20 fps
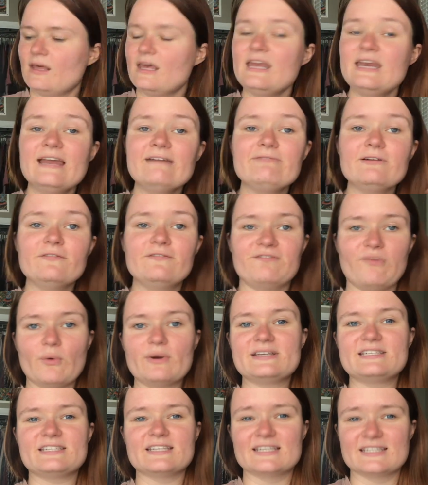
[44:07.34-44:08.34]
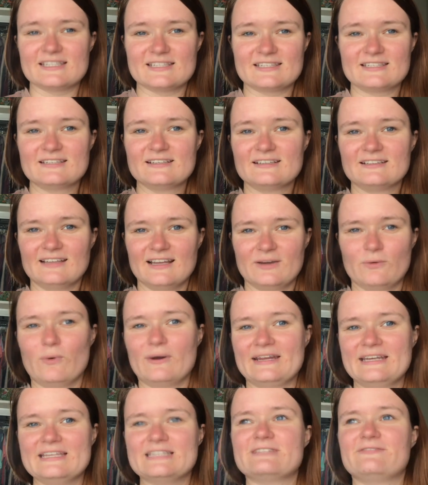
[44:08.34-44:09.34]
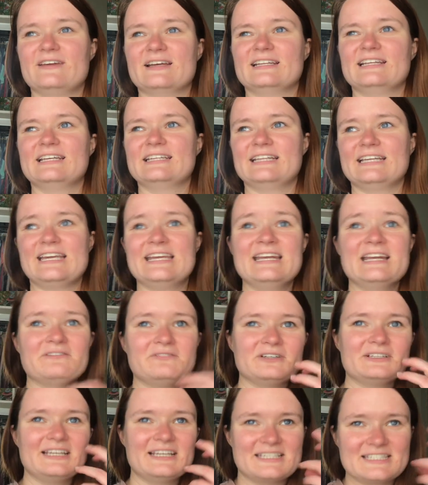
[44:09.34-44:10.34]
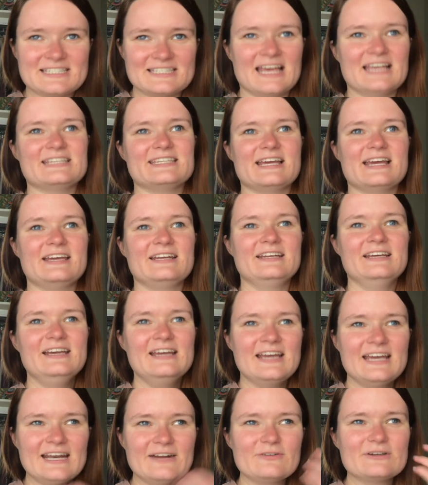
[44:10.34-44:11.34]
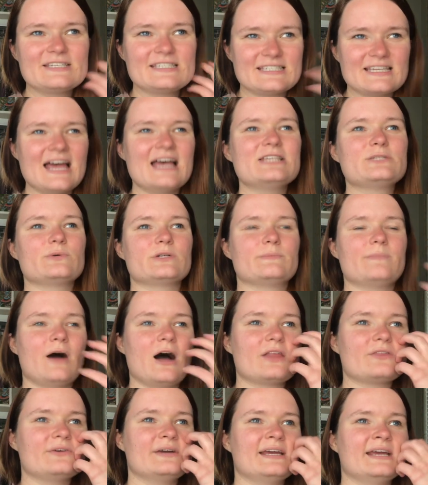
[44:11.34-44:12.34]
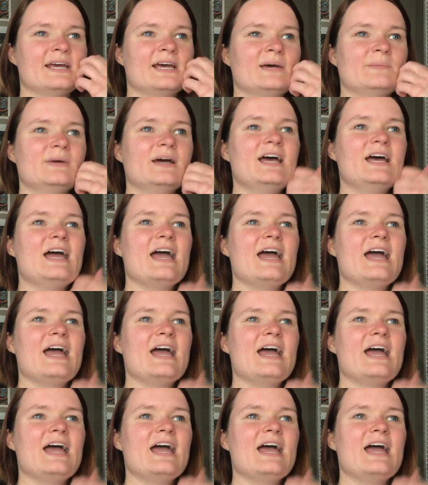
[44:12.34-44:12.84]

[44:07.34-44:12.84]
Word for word: He never voices like what he's feeling. Like he never like says it. He never says what's bothering him.